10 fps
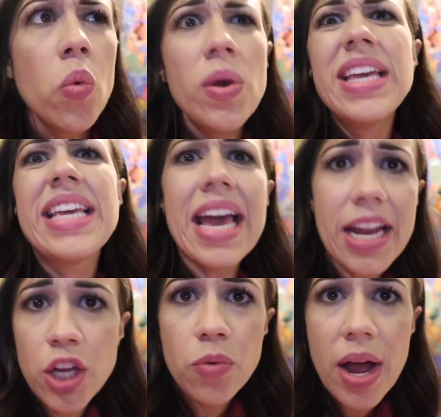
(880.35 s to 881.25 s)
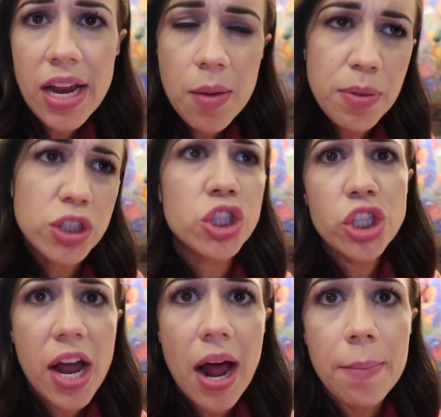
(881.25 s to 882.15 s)
We get it, you're writing a book,
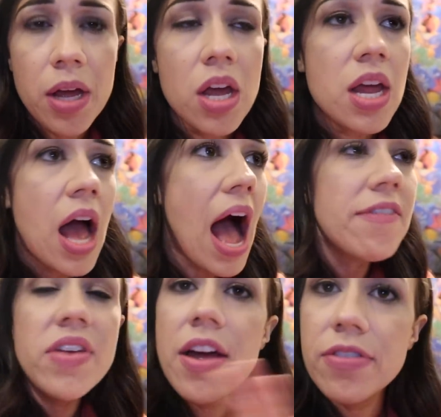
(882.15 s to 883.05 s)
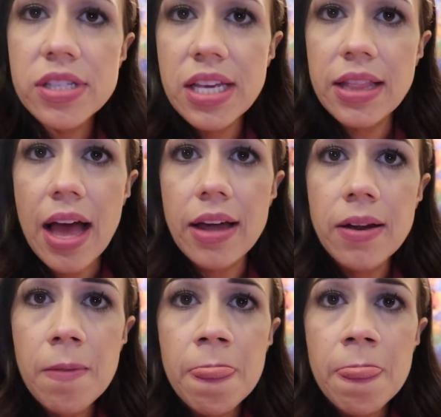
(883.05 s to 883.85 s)
shut up. I've never seen that.